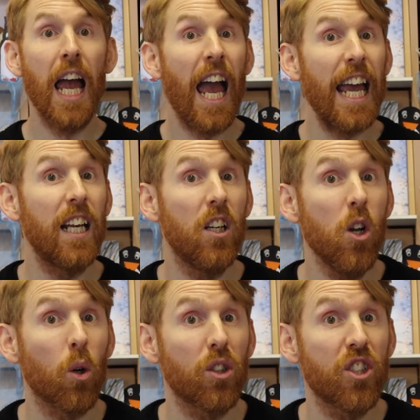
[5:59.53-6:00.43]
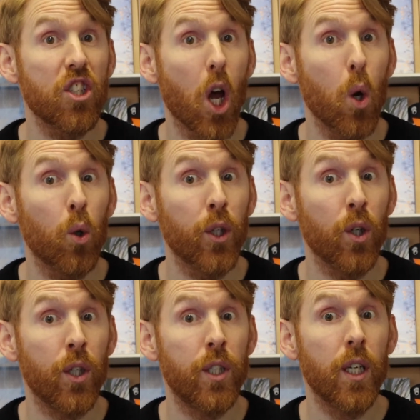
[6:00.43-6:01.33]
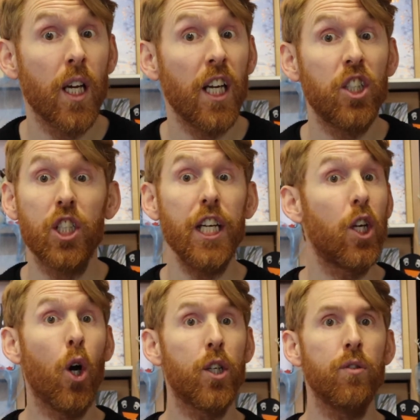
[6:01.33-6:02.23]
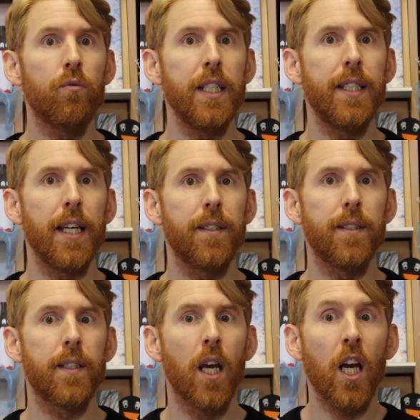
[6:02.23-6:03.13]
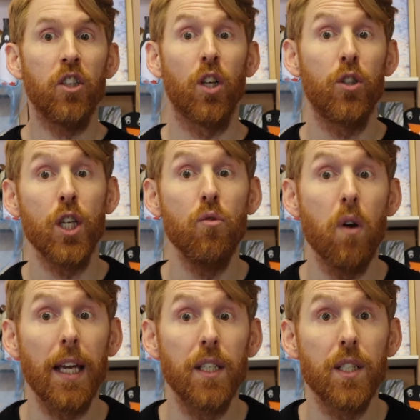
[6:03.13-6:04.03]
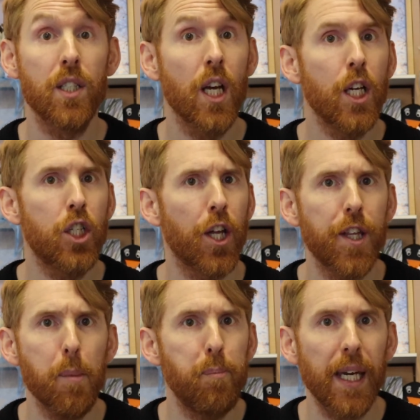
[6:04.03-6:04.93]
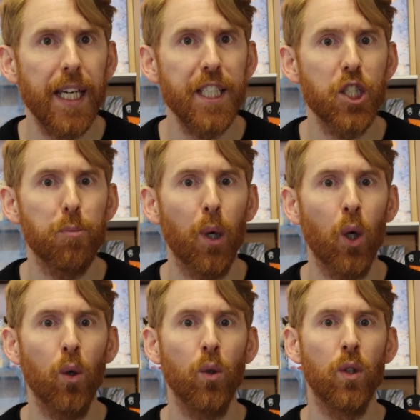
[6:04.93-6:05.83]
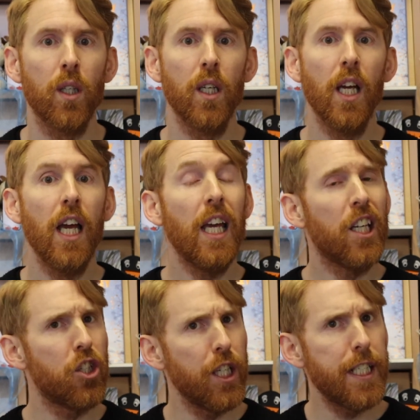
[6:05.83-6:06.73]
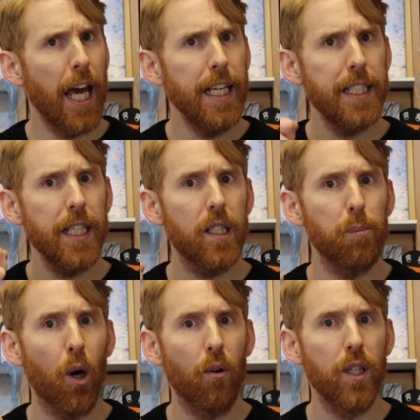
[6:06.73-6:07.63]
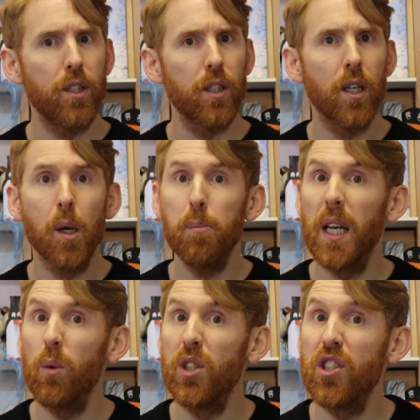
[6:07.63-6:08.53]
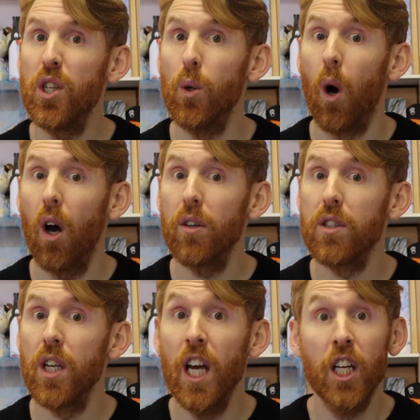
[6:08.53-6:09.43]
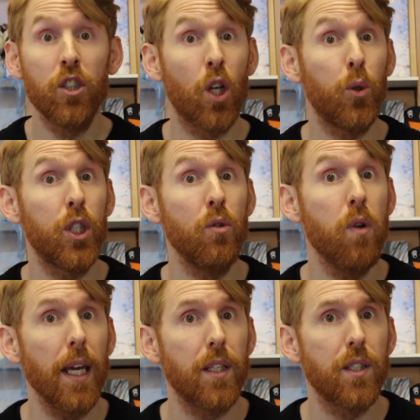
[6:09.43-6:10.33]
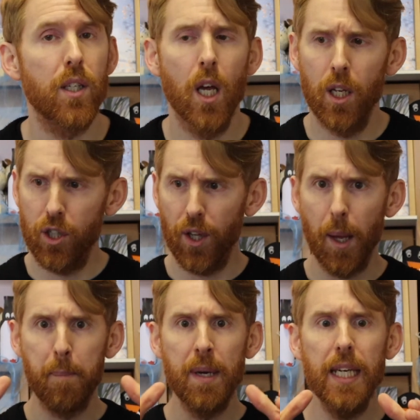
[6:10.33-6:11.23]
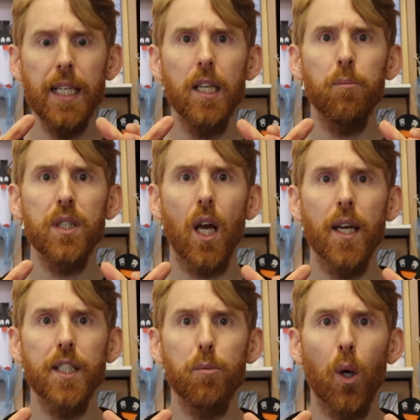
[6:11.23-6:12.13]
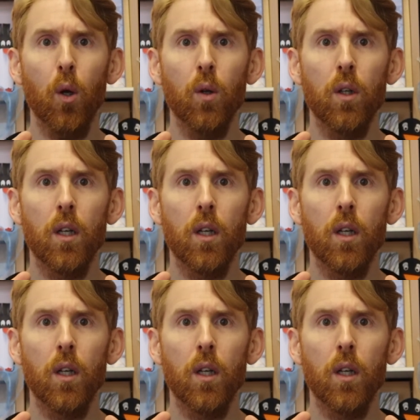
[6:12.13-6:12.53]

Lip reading: It looked so good she couldn't resist, so she raced to the biggest bowl. She tasted the porridge, but it was too hot, so she raced to the medium-sized bowl.